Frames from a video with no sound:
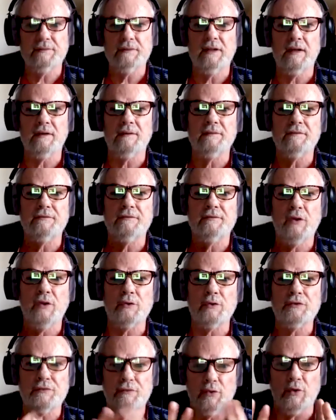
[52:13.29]
Yeah,
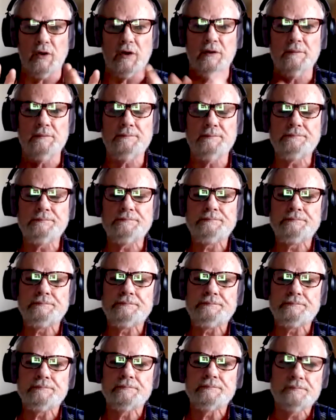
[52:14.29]
those four.
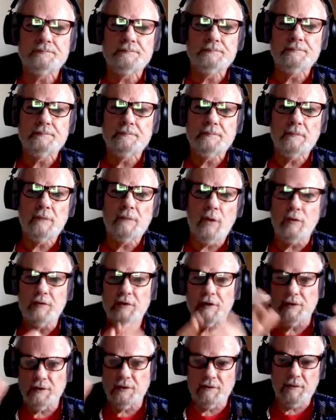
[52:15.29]
Well,
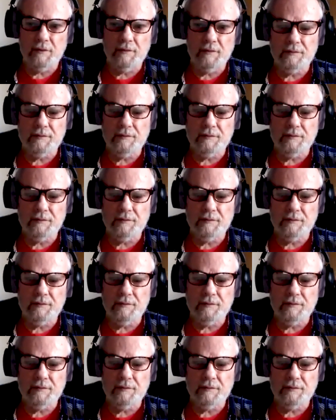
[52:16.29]
that, that,